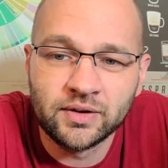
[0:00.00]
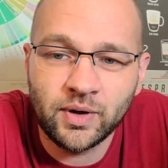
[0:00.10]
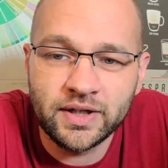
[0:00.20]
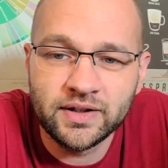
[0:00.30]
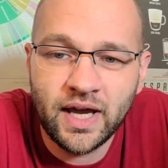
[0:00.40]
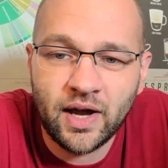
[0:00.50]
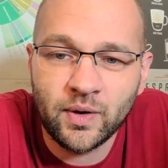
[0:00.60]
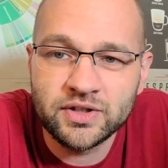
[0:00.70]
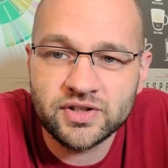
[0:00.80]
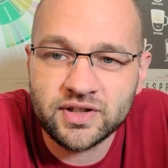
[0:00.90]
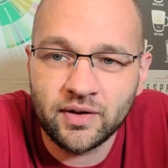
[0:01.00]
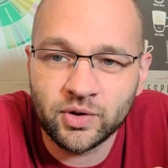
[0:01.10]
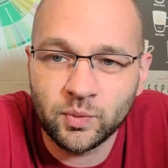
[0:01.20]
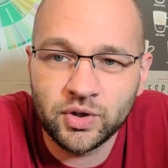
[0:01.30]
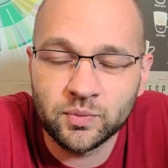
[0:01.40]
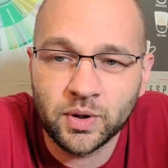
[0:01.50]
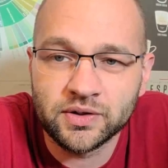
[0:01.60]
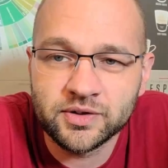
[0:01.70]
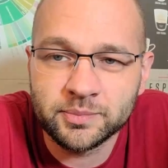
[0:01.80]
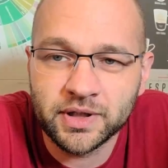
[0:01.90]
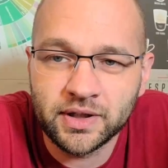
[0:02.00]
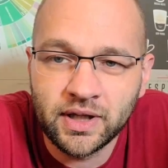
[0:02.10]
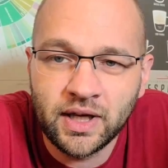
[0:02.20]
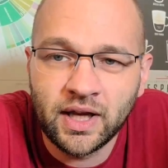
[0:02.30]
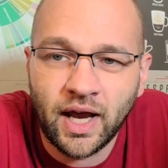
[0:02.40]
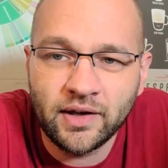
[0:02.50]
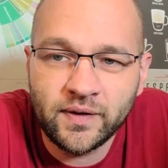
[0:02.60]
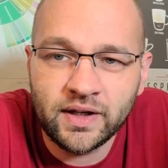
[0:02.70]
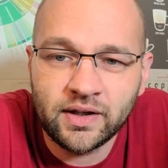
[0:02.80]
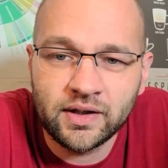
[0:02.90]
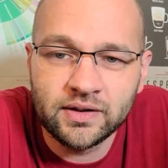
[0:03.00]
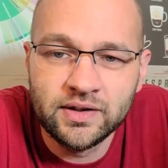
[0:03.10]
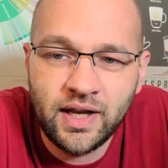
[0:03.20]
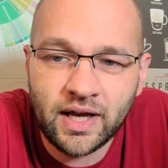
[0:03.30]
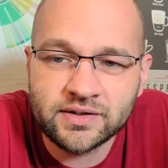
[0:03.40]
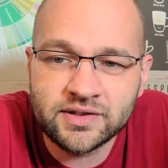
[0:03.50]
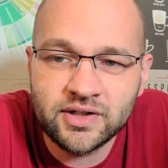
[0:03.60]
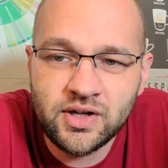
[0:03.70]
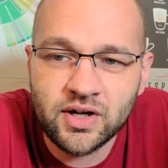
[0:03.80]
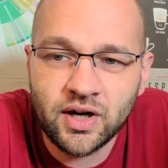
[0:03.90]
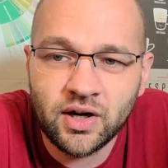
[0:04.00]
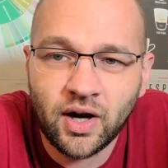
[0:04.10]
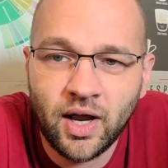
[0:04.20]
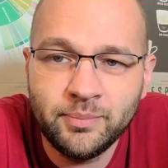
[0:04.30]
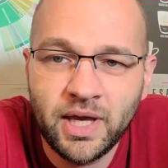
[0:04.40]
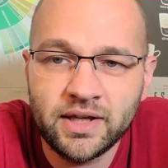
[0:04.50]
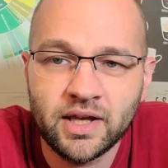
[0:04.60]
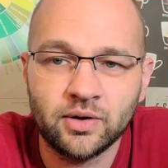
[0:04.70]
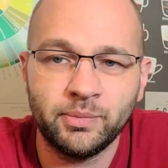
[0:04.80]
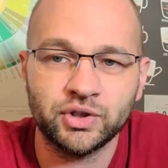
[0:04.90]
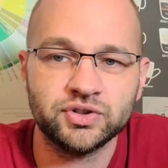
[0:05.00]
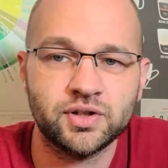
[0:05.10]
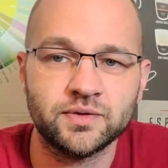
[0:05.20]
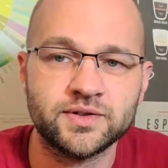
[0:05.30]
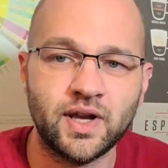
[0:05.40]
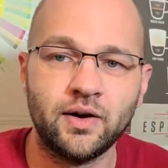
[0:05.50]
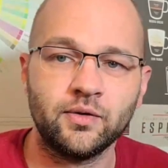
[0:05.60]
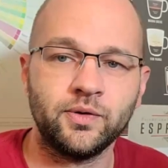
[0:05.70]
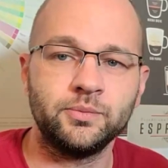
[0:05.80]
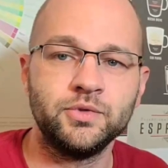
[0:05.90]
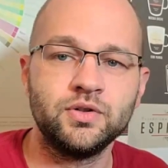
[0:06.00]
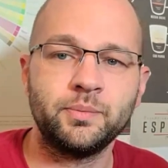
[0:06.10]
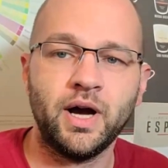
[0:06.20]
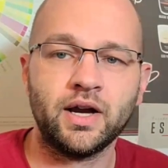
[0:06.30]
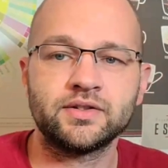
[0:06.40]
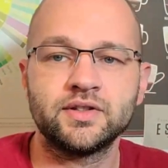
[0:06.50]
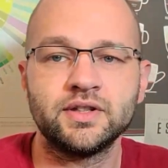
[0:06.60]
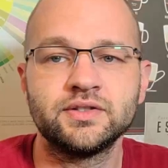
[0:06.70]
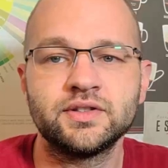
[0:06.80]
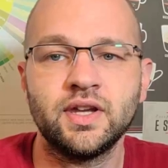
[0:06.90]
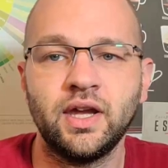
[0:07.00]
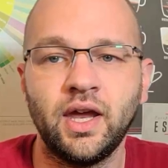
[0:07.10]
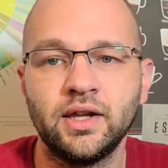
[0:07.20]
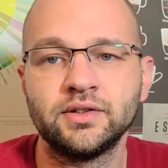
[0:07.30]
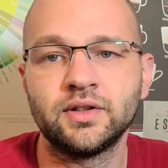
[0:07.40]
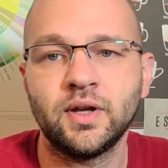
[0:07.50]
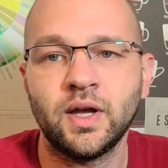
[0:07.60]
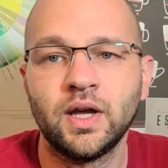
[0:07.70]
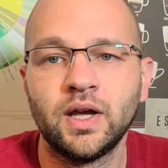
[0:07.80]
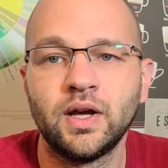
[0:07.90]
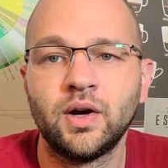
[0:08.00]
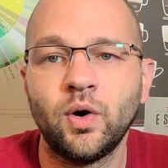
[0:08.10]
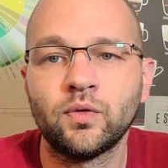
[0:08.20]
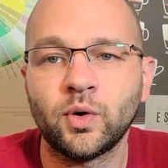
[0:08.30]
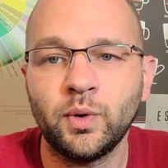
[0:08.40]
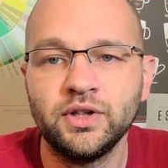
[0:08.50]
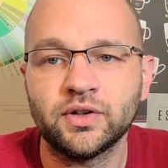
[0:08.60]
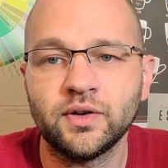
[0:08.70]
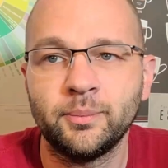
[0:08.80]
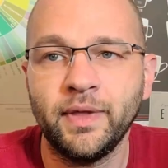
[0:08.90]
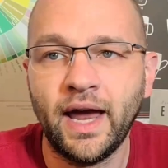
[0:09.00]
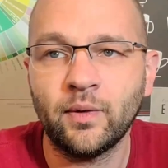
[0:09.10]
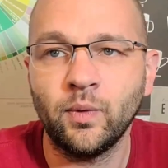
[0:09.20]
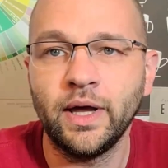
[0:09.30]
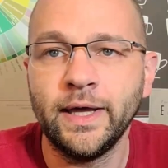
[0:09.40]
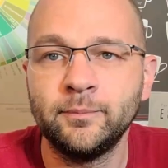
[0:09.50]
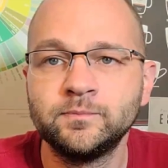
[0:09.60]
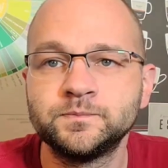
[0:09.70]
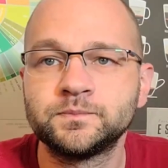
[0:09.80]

right now. I just have the wooden ones. But I think next year I may get a bunch of styrofoam nuc boxes and overwinter them that way